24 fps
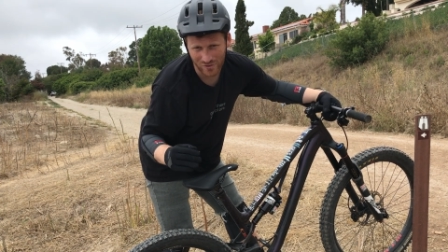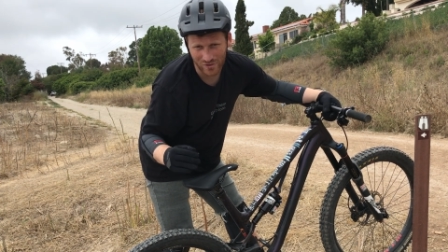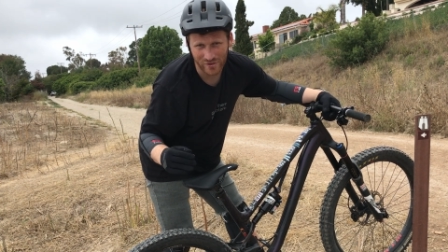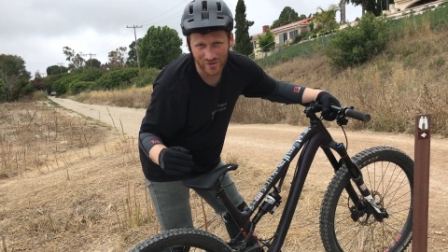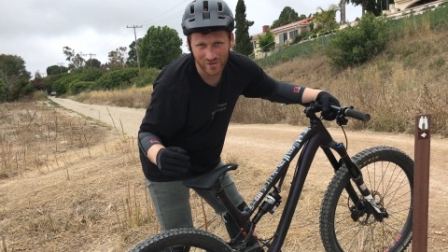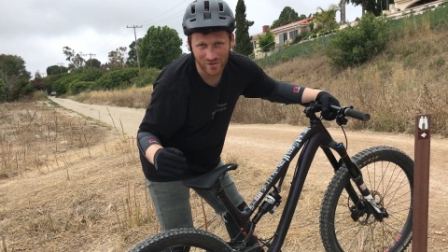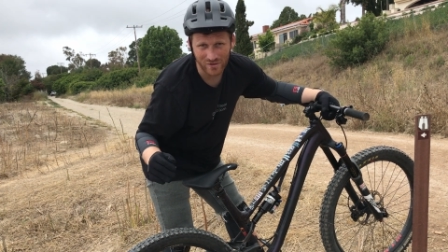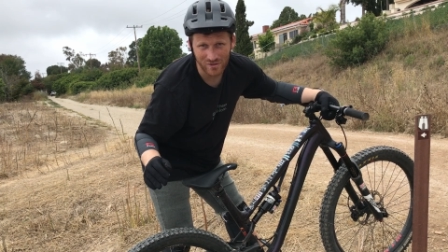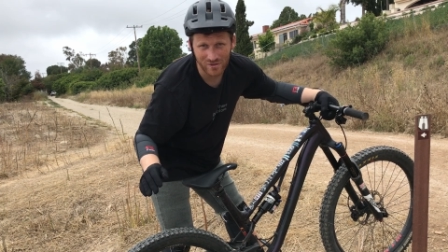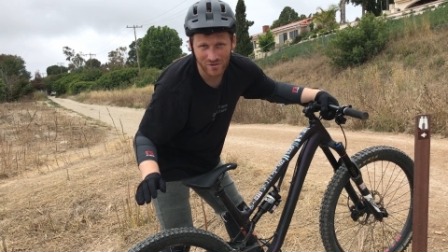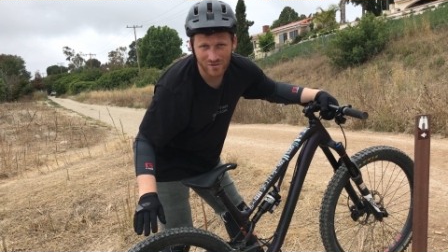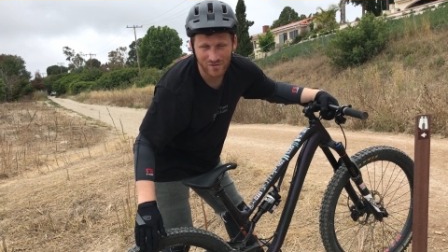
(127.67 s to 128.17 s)

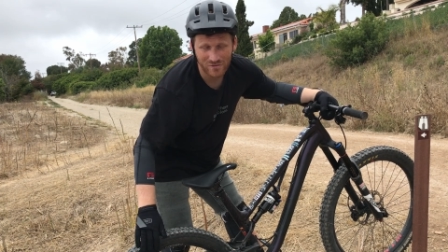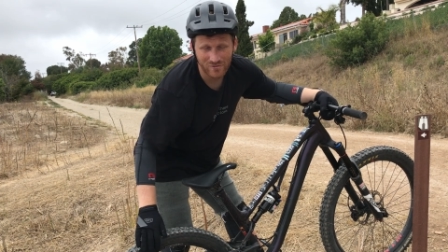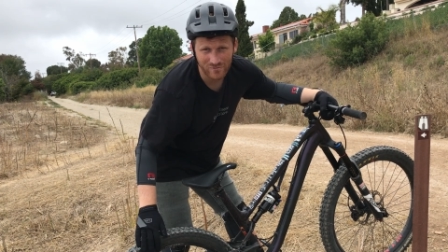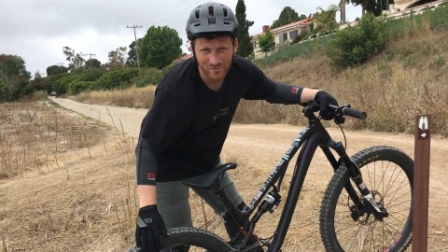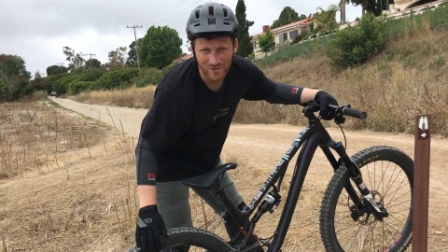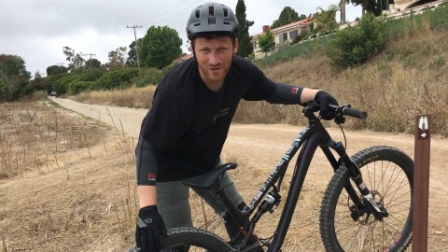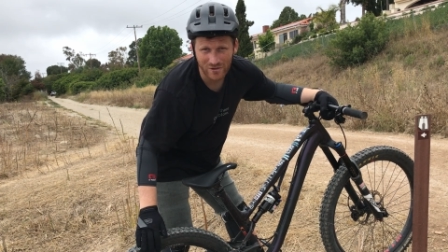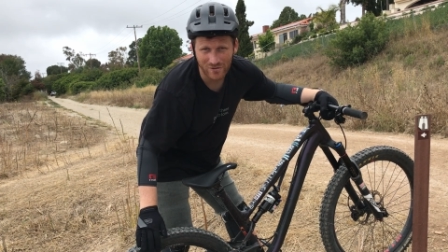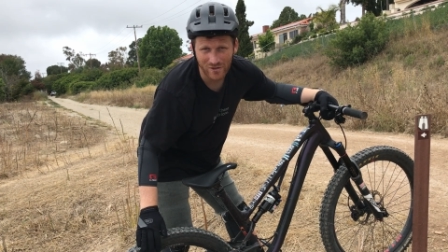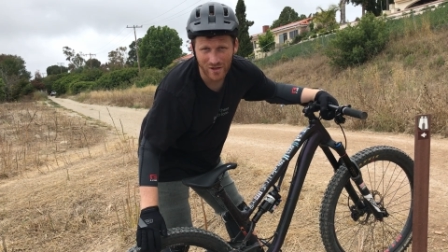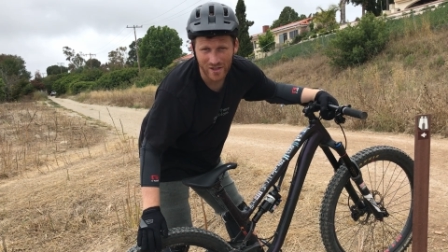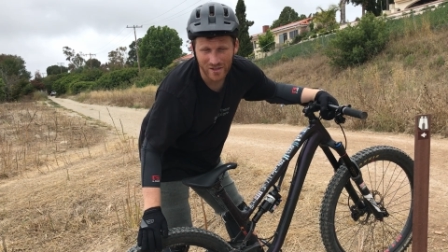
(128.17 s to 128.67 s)
your
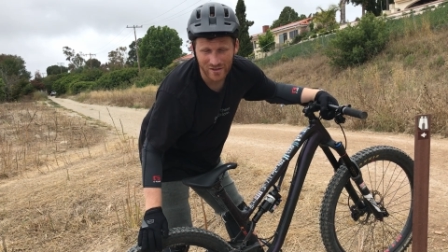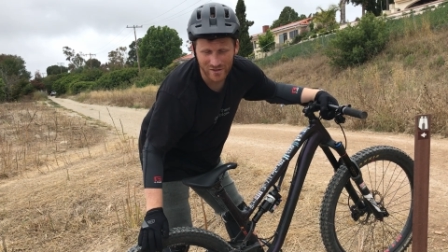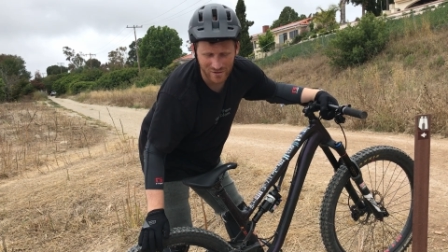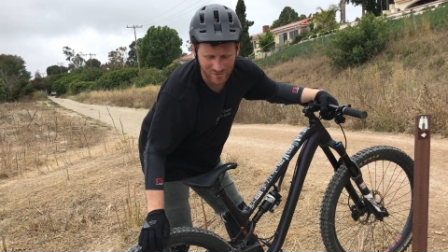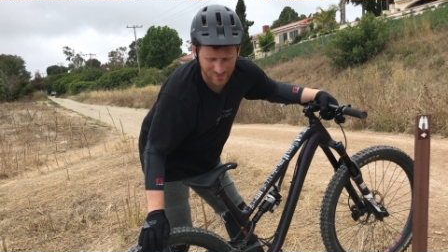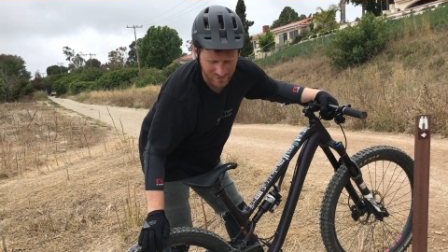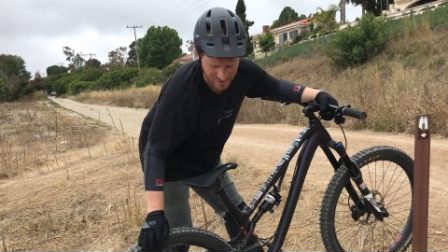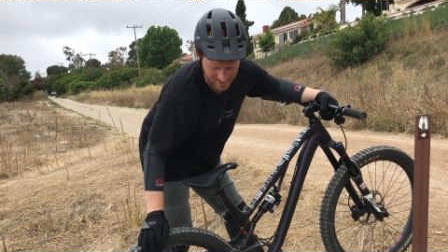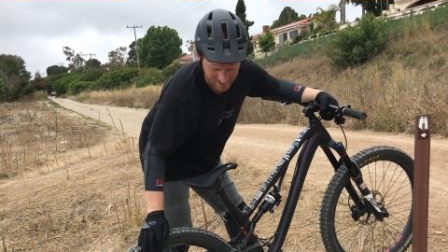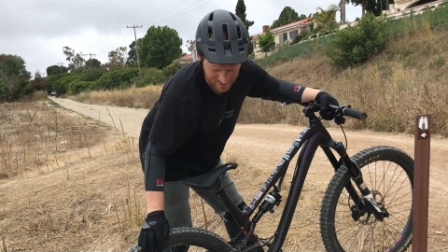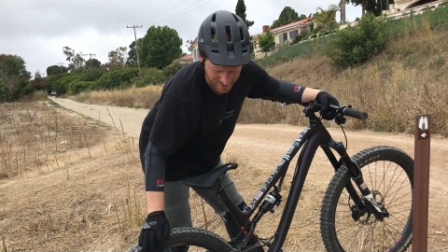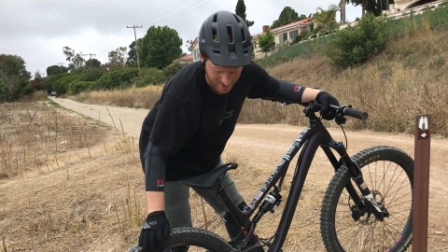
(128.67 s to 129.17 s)
rear end, your
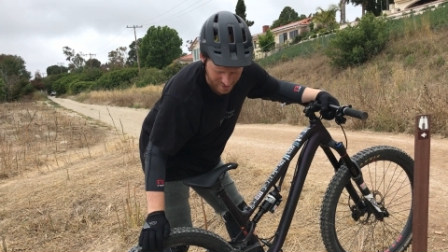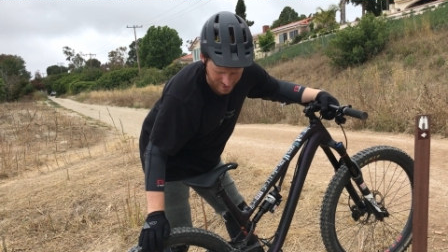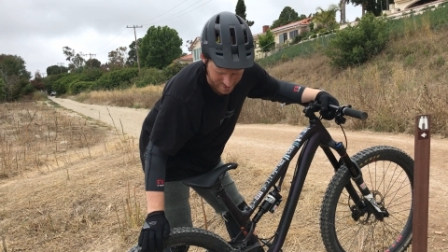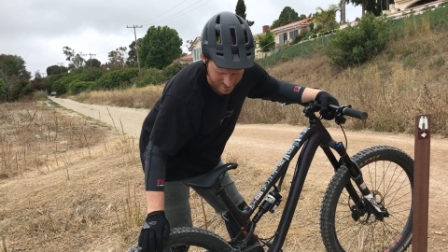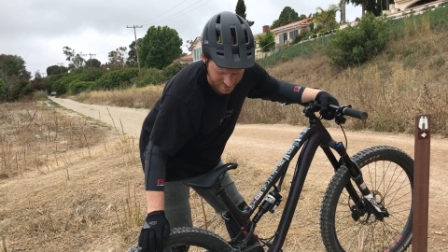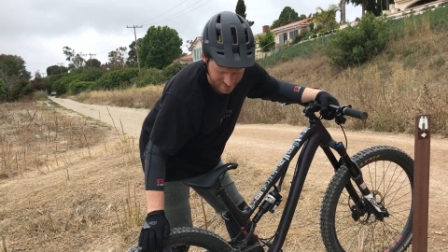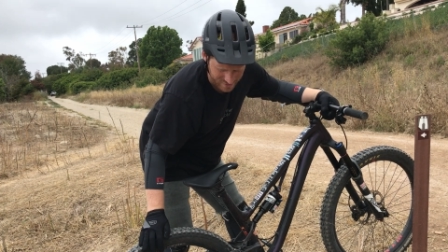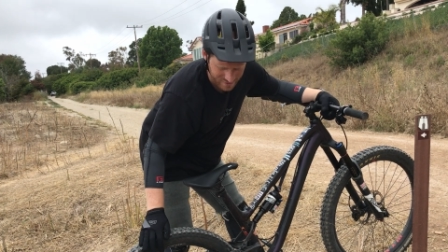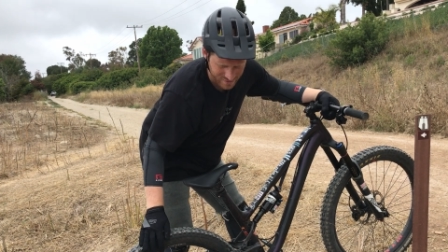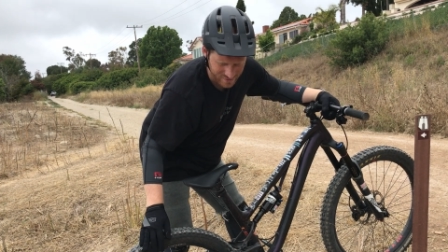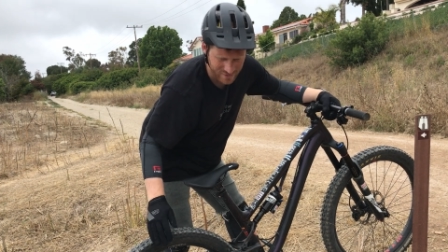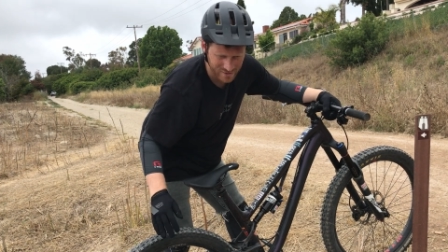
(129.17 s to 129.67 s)
rear
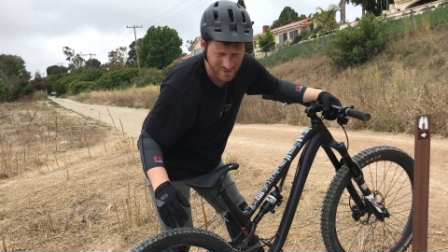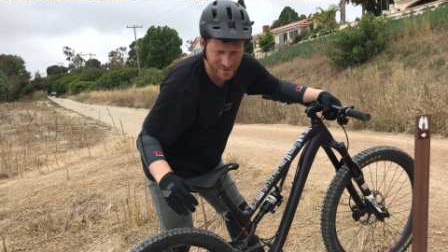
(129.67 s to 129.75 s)
tire,